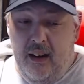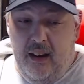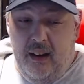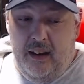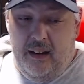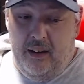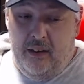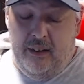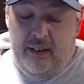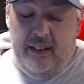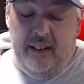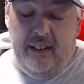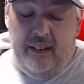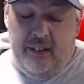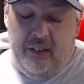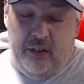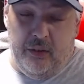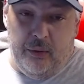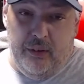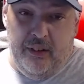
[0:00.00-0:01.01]
And he
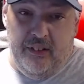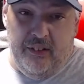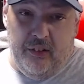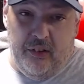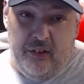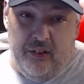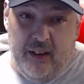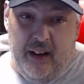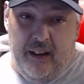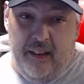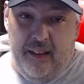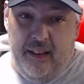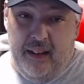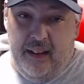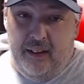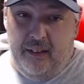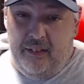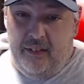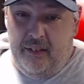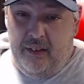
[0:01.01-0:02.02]
does his research on
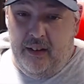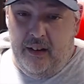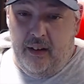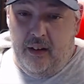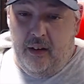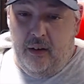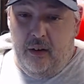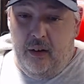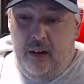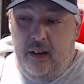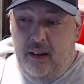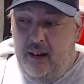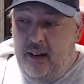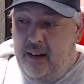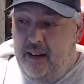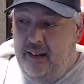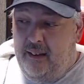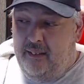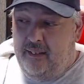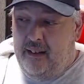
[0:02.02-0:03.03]
things.
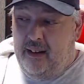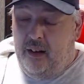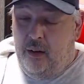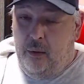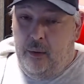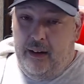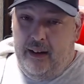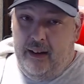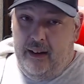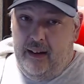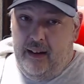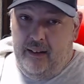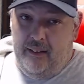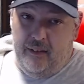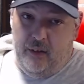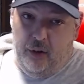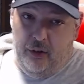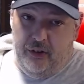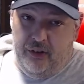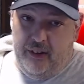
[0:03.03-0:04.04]
He's not quite
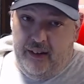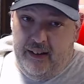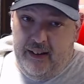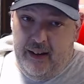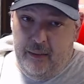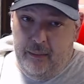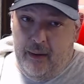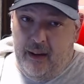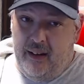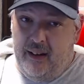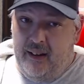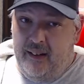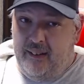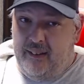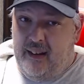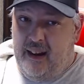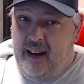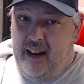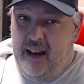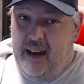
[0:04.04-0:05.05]
as OCD about it as
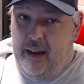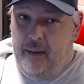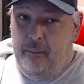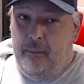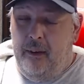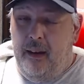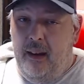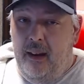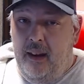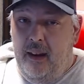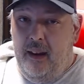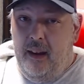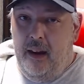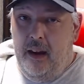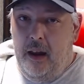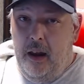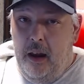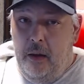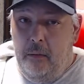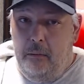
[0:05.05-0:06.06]
I am,
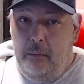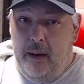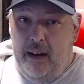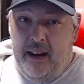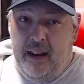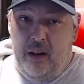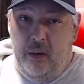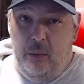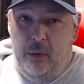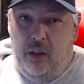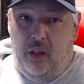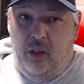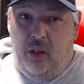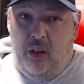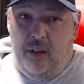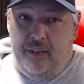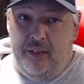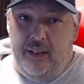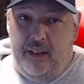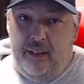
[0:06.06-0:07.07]
but he will
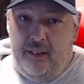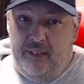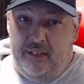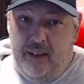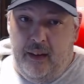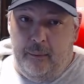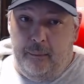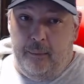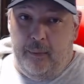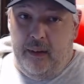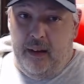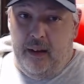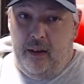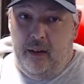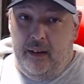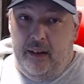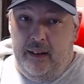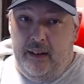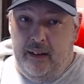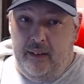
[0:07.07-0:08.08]
look things up.
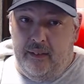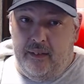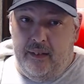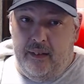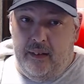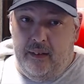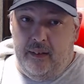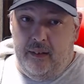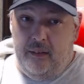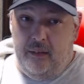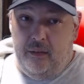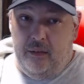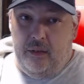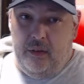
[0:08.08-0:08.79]
He does, in